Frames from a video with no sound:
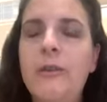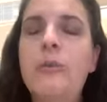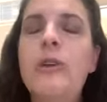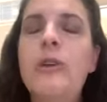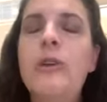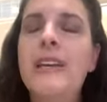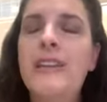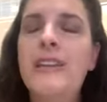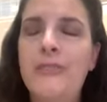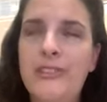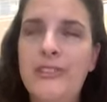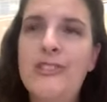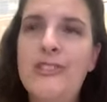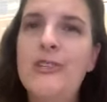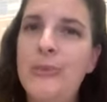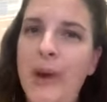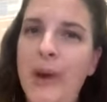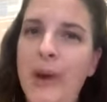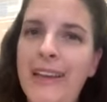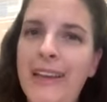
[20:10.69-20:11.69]
Well, if it's
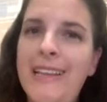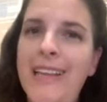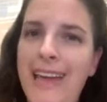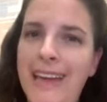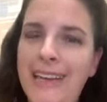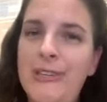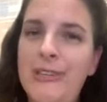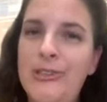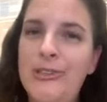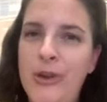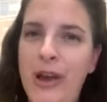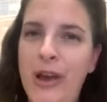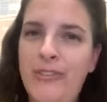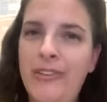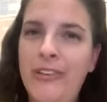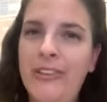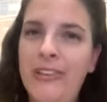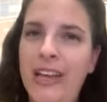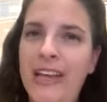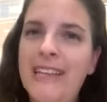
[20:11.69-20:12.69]
your right leg, your
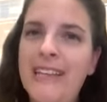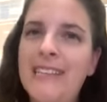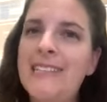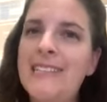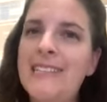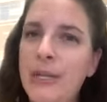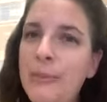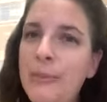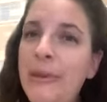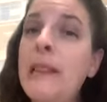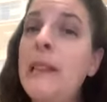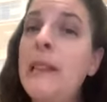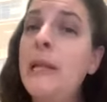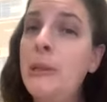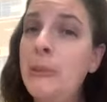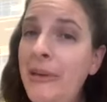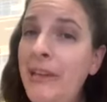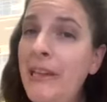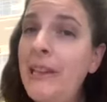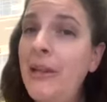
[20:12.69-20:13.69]
driving leg, it's going to be a
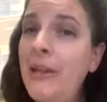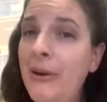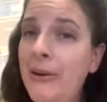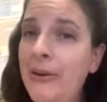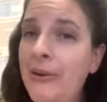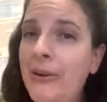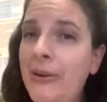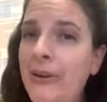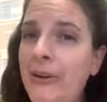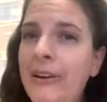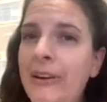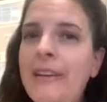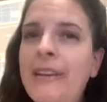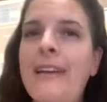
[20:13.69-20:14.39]
little bit longer